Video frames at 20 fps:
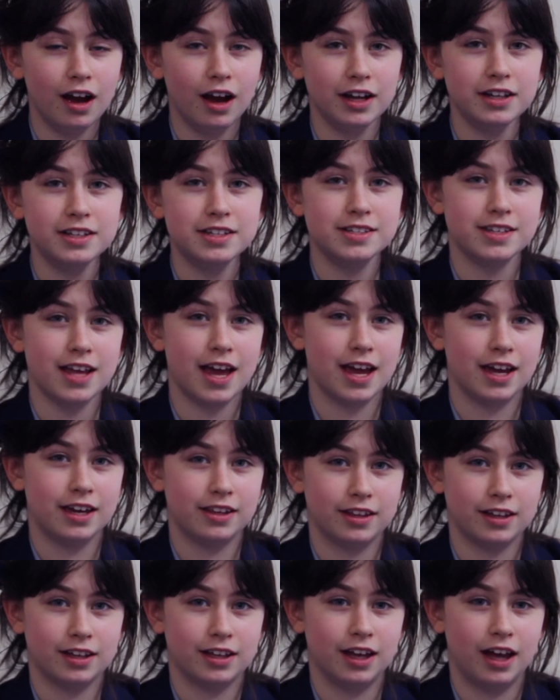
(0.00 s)
I'd
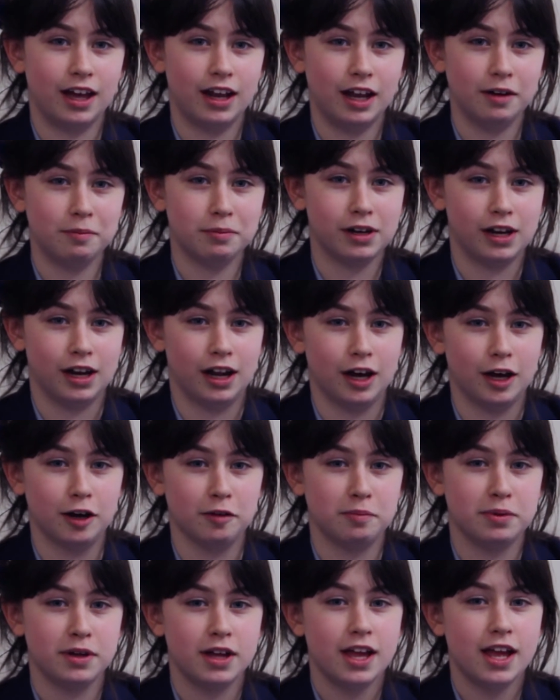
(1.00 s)
say that Girl Up
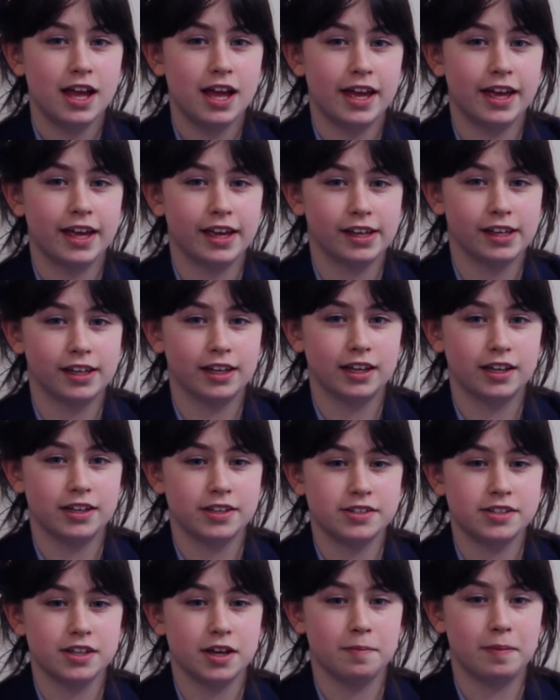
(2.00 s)
Club
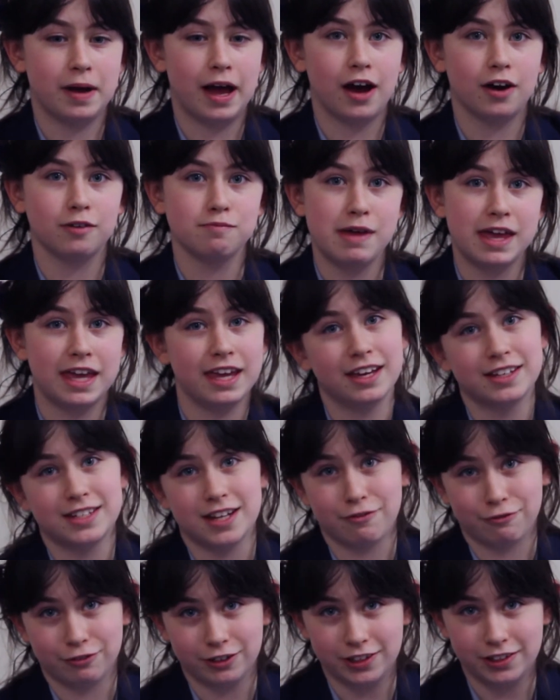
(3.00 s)
is about
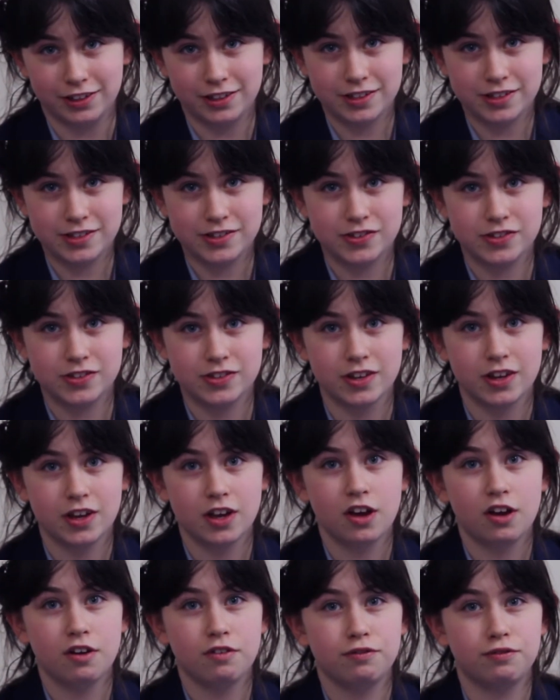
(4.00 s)
making a
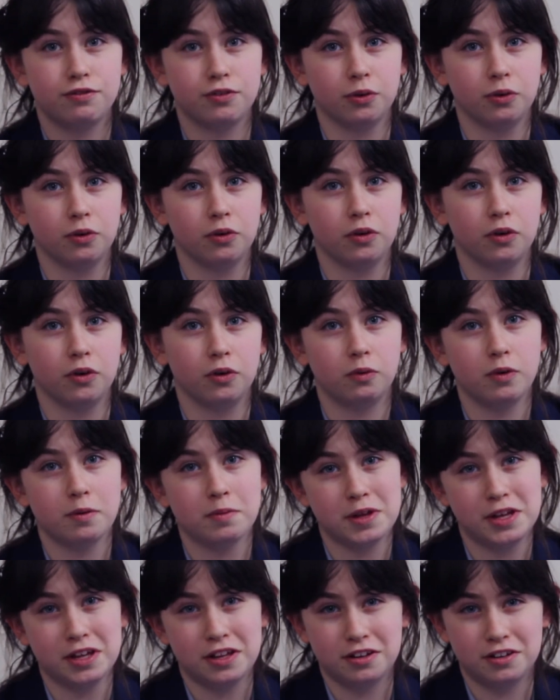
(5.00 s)
difference for
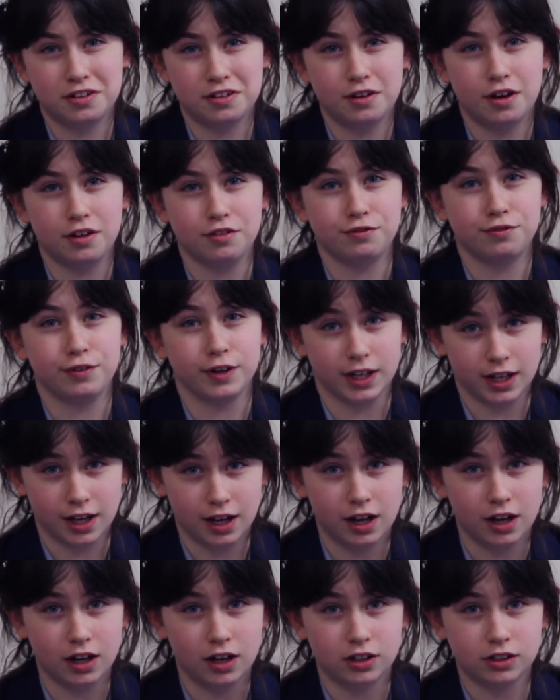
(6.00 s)
women and for
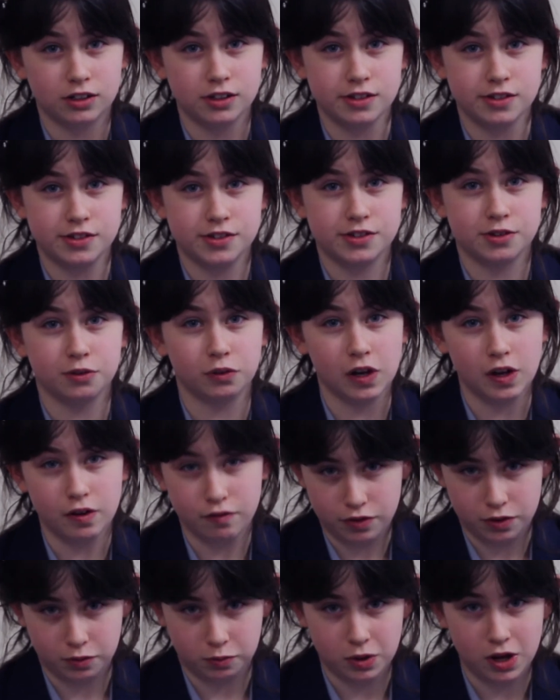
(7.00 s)
girls all
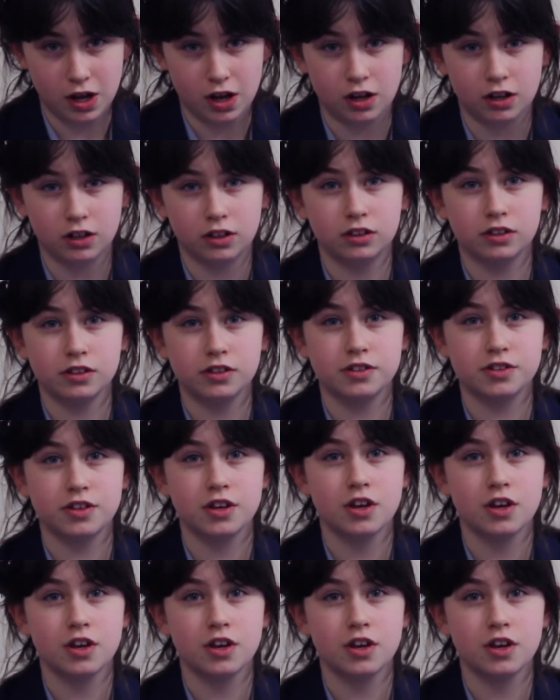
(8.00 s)
over the world.